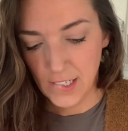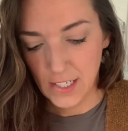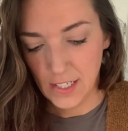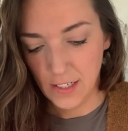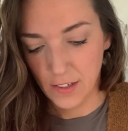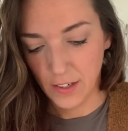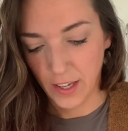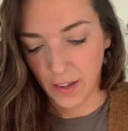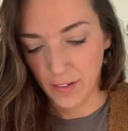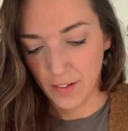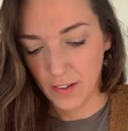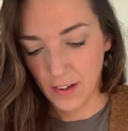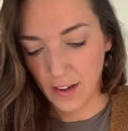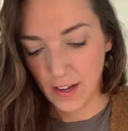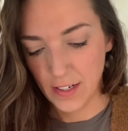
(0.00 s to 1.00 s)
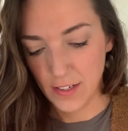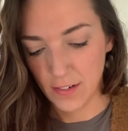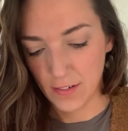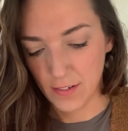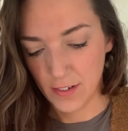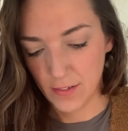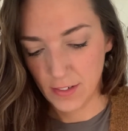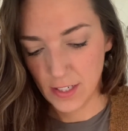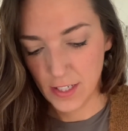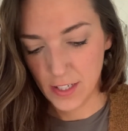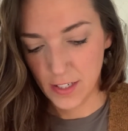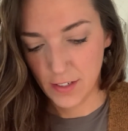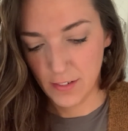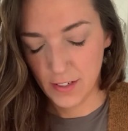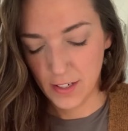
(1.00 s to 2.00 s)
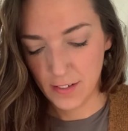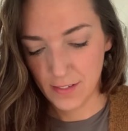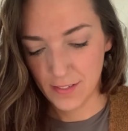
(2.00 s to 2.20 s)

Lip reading: Okay, I don't know what to do now.